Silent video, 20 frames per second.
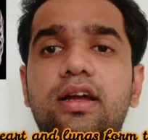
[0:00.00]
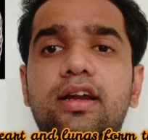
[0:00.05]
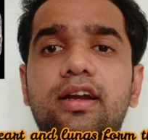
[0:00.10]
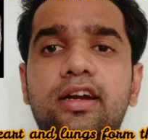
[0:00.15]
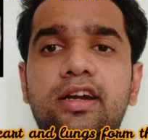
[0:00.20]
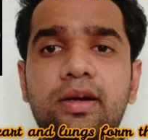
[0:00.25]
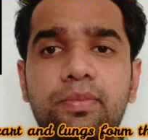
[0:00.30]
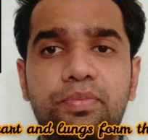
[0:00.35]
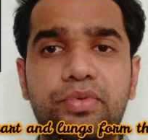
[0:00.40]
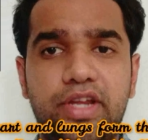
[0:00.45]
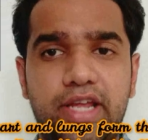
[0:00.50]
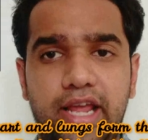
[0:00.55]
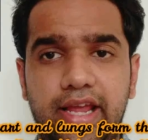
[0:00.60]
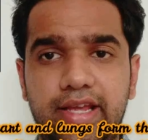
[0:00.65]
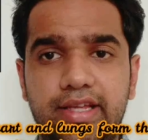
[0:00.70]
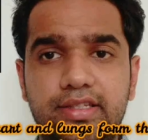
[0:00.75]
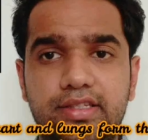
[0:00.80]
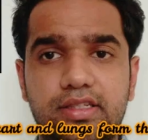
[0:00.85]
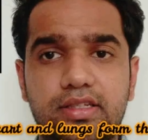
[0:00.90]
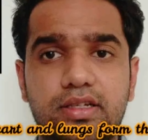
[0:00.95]

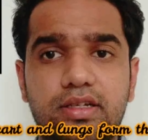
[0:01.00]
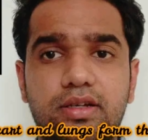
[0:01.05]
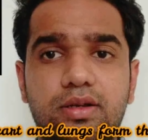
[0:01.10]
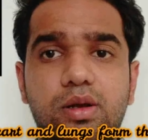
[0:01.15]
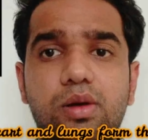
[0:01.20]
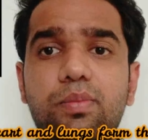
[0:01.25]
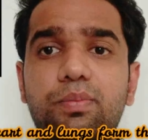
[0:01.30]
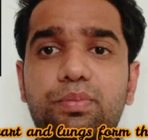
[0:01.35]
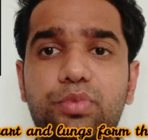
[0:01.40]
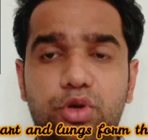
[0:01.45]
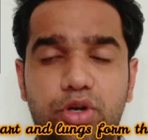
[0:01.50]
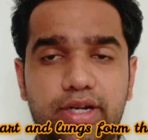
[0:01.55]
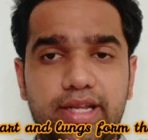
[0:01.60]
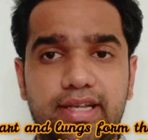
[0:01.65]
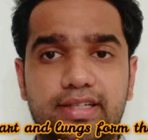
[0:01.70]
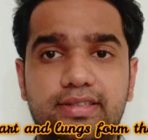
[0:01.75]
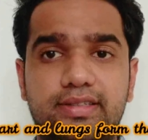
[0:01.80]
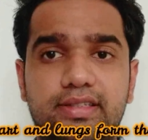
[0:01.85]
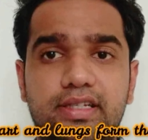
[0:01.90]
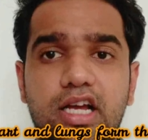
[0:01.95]
Ribcage
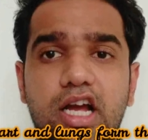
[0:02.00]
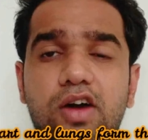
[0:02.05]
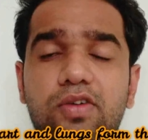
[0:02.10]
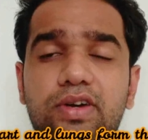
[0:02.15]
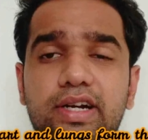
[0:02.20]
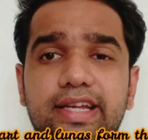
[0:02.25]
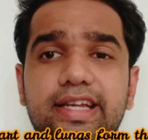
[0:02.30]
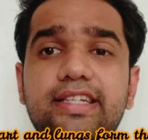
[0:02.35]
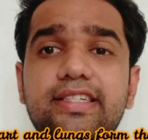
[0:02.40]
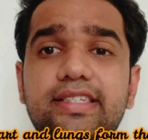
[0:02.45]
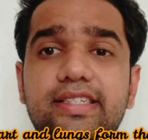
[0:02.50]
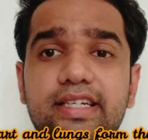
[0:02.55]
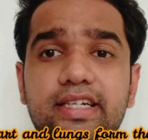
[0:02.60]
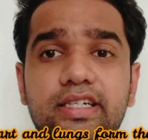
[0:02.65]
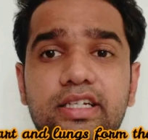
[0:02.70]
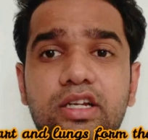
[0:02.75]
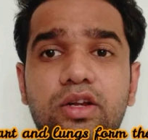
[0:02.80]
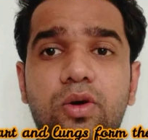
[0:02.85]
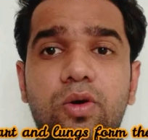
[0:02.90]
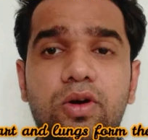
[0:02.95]
protects our
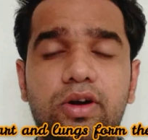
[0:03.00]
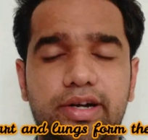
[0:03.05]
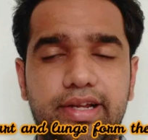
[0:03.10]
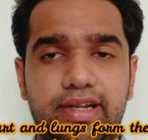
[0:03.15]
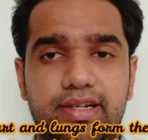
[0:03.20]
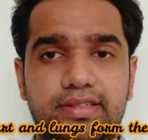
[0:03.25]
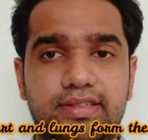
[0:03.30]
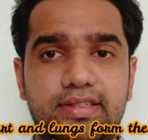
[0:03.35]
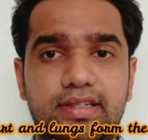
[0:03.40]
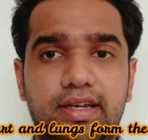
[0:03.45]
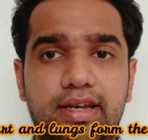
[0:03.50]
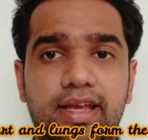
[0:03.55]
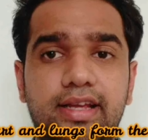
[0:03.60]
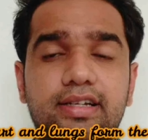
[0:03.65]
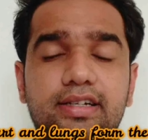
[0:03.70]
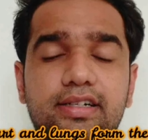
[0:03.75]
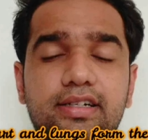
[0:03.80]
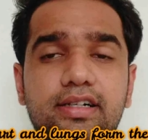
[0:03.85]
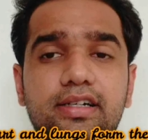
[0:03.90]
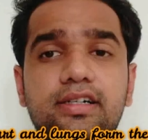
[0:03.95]
internal organs
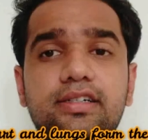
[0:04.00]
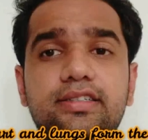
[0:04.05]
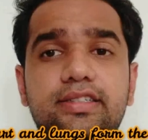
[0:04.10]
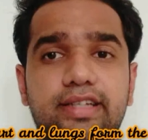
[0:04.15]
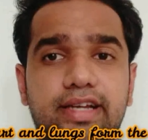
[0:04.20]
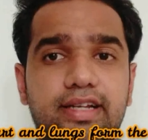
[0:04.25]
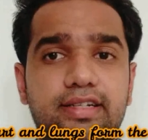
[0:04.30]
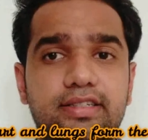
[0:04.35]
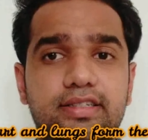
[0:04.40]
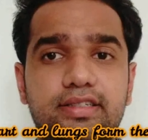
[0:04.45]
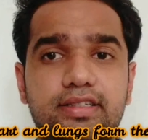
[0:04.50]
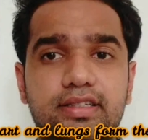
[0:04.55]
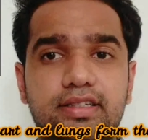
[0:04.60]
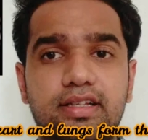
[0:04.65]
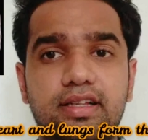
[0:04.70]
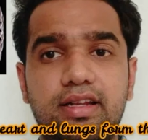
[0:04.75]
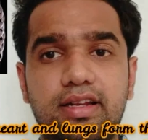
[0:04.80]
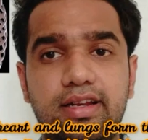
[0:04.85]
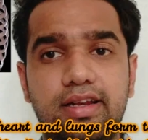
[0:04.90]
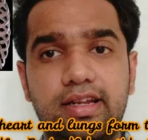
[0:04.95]
like heart and
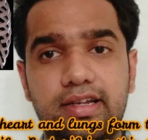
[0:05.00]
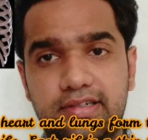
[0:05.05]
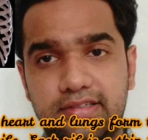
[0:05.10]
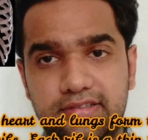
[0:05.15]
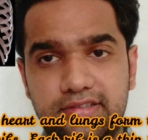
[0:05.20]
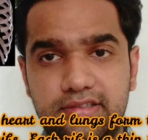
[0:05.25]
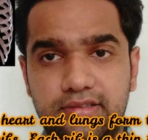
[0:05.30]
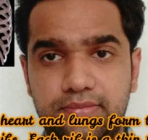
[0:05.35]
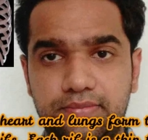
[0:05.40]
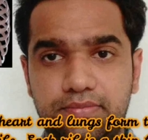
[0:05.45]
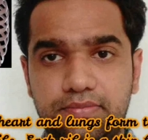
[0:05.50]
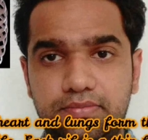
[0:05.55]
lungs.